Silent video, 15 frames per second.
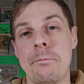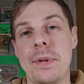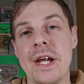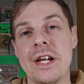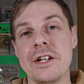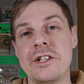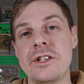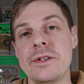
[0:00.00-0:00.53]

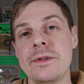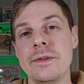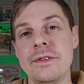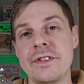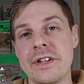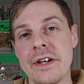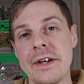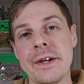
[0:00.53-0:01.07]

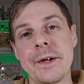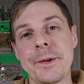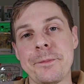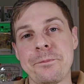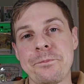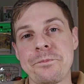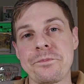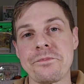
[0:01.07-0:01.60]
Pikachu's
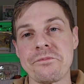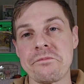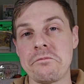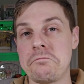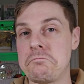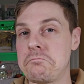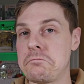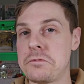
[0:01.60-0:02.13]

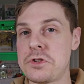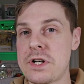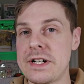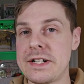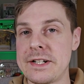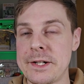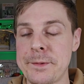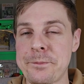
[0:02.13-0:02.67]

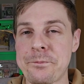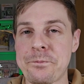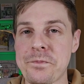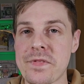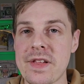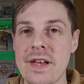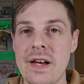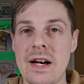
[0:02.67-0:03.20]
trainer,
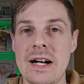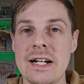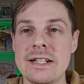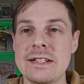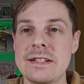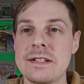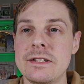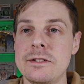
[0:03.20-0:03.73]

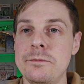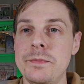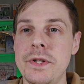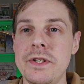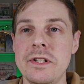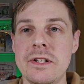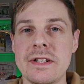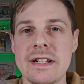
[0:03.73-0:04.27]
and
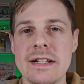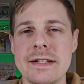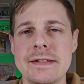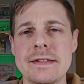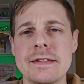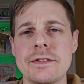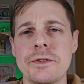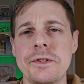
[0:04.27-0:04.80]
Murdock
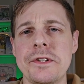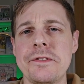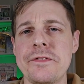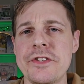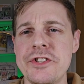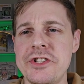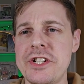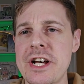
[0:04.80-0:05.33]
is sort of
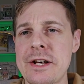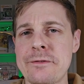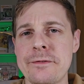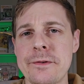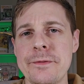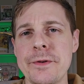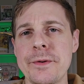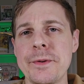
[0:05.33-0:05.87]
the
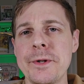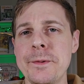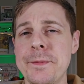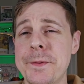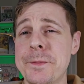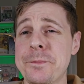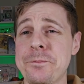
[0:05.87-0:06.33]
chef of the group.